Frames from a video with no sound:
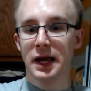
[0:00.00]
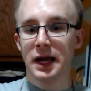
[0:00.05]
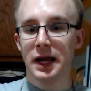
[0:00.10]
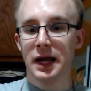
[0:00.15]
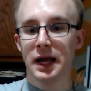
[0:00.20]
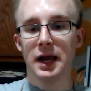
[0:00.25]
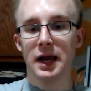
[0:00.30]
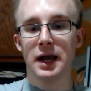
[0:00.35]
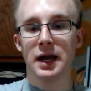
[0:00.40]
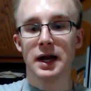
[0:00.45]

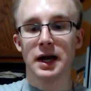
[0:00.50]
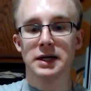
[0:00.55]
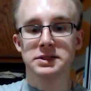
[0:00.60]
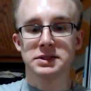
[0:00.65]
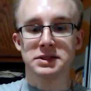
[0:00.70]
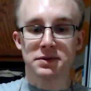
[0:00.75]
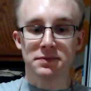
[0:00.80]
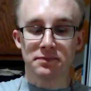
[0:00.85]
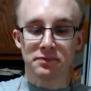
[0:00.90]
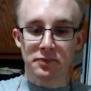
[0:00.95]
And
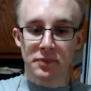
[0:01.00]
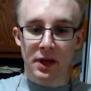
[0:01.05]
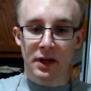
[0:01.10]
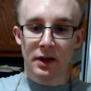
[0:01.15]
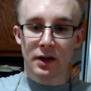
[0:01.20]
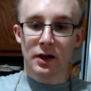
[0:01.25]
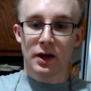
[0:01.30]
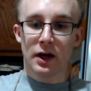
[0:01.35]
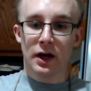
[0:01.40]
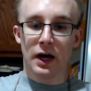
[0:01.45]

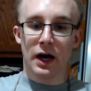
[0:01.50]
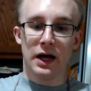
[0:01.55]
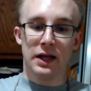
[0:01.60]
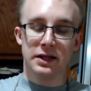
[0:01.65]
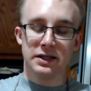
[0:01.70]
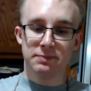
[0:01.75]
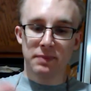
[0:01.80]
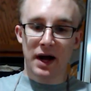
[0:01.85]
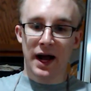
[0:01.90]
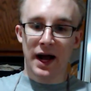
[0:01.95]

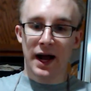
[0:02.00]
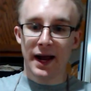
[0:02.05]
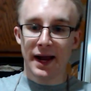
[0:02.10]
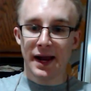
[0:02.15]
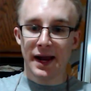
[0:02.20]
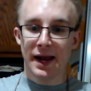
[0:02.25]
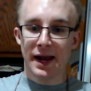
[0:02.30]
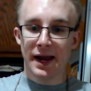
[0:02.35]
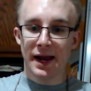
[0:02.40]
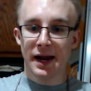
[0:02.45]
this
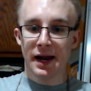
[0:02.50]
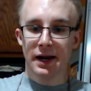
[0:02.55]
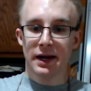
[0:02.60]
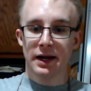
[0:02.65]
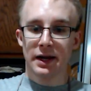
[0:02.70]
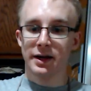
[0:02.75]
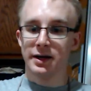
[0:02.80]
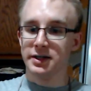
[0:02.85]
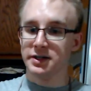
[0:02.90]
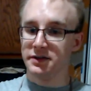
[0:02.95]
pie
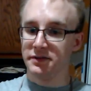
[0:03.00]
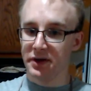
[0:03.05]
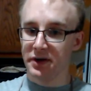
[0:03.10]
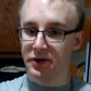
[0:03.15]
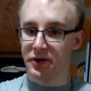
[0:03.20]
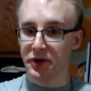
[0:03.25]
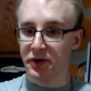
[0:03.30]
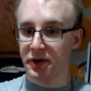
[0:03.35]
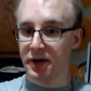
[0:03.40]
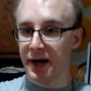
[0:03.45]
is very
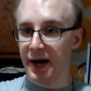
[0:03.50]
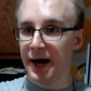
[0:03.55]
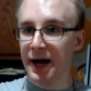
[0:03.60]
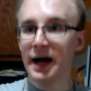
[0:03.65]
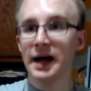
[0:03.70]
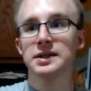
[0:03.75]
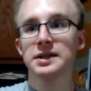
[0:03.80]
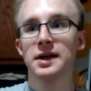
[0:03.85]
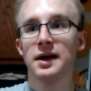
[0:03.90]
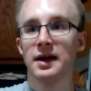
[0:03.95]
good
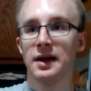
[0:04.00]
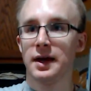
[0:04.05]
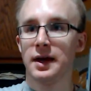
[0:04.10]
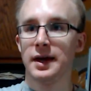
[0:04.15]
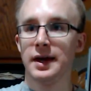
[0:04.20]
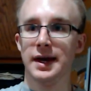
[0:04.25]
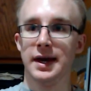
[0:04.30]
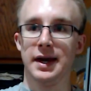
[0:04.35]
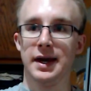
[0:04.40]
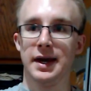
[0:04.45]
hot,
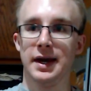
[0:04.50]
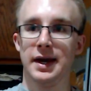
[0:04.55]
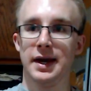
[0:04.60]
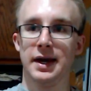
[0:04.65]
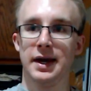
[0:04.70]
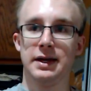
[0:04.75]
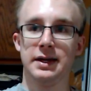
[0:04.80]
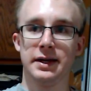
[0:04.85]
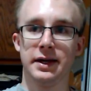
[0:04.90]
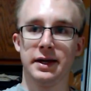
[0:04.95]
and
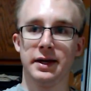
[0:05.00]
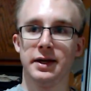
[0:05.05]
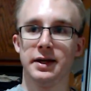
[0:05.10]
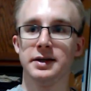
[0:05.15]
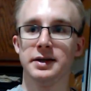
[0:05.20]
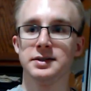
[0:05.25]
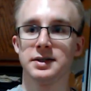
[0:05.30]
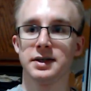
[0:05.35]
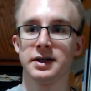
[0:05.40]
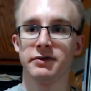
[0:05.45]
it
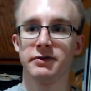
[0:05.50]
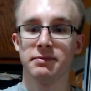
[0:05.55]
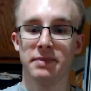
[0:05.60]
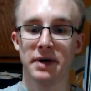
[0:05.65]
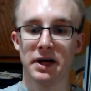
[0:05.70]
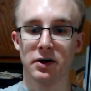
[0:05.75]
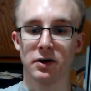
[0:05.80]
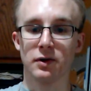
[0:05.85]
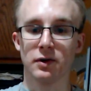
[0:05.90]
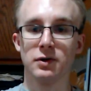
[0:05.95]
is even
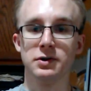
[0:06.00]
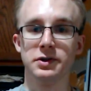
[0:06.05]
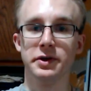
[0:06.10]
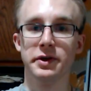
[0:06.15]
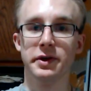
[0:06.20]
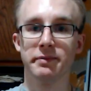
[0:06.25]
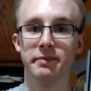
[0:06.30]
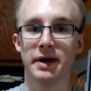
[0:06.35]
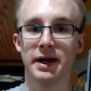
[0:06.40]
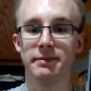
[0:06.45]
better
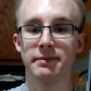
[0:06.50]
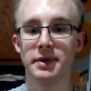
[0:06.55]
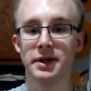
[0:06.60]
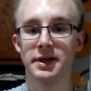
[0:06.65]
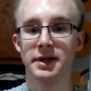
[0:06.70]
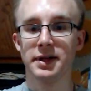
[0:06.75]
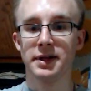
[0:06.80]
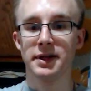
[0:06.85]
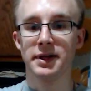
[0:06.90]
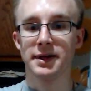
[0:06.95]
cold in my
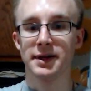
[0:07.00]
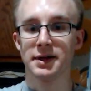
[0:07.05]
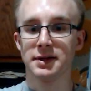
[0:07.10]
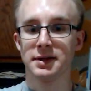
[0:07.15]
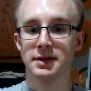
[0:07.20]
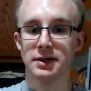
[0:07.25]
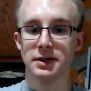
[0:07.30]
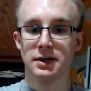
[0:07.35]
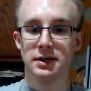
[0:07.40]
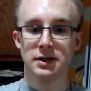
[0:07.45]
opinion.
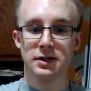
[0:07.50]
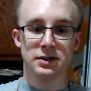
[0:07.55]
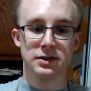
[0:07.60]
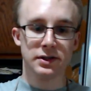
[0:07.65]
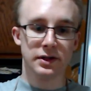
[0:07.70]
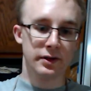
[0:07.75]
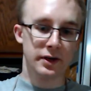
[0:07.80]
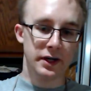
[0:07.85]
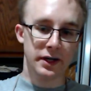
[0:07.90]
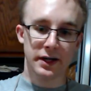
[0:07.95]

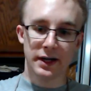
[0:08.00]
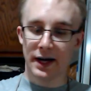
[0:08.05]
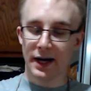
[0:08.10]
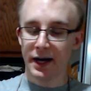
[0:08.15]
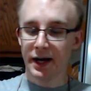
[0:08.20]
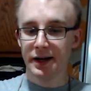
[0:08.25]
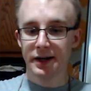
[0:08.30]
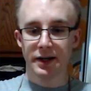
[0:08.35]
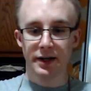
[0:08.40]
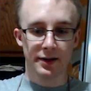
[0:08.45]
So eat it
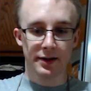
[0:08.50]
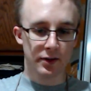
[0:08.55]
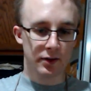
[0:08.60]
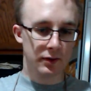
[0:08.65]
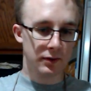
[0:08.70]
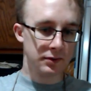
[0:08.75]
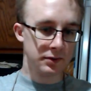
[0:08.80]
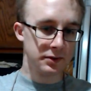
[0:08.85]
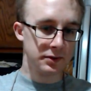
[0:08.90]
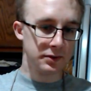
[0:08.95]
hot, eat it
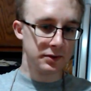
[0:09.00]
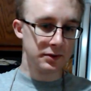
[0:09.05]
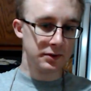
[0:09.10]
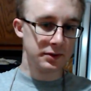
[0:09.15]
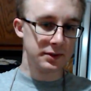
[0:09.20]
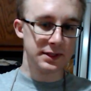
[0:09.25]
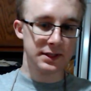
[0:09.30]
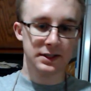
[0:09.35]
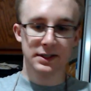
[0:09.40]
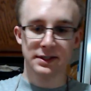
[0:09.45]
cold,
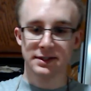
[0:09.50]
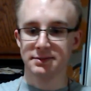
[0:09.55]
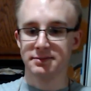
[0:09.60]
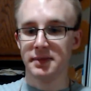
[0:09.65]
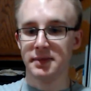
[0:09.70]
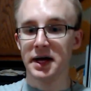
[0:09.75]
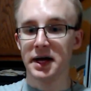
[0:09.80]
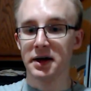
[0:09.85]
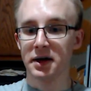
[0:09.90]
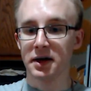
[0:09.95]
it doesn't
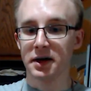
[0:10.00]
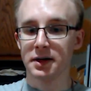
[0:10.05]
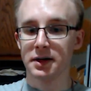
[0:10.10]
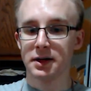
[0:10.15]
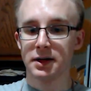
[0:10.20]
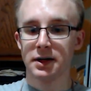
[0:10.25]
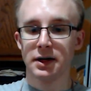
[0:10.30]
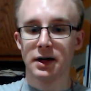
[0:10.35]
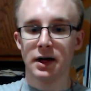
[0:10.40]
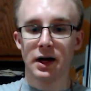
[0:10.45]
matter.
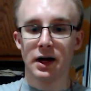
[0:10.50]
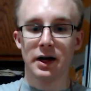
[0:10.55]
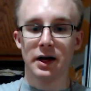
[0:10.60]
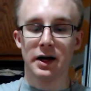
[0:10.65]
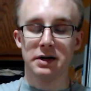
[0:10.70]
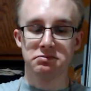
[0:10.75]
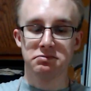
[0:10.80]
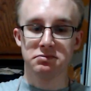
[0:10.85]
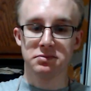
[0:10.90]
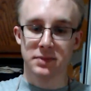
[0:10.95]
It
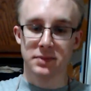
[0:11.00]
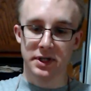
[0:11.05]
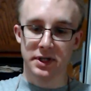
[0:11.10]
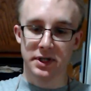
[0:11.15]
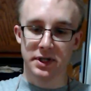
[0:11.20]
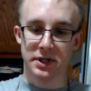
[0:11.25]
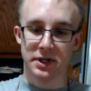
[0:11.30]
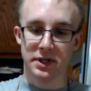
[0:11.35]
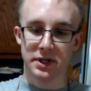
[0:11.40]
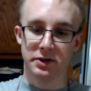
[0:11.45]

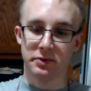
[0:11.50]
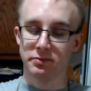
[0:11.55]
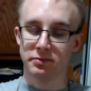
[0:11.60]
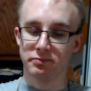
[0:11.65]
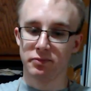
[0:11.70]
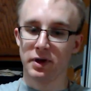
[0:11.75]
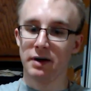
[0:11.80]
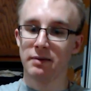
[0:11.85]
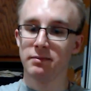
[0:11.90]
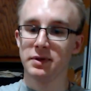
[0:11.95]
will
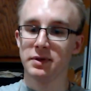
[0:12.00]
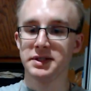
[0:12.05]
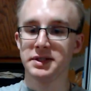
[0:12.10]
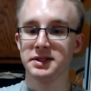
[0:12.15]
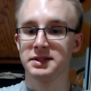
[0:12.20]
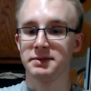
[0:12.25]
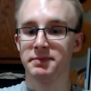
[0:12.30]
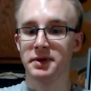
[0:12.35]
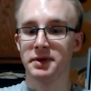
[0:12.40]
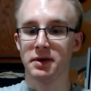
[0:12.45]
probably
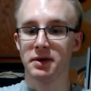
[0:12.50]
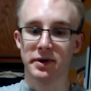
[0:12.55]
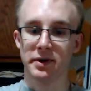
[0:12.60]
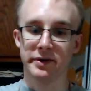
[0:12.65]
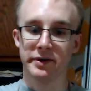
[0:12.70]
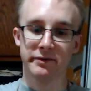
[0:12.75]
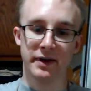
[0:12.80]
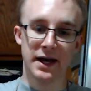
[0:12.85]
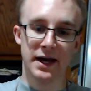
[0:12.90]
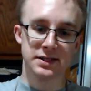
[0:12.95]
disappear
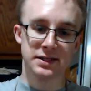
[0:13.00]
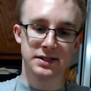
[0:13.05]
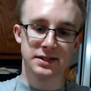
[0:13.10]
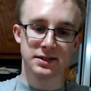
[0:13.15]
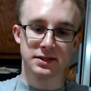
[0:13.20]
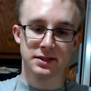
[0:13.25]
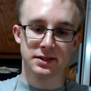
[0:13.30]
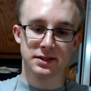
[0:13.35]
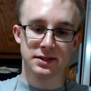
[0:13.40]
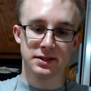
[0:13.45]
really fast.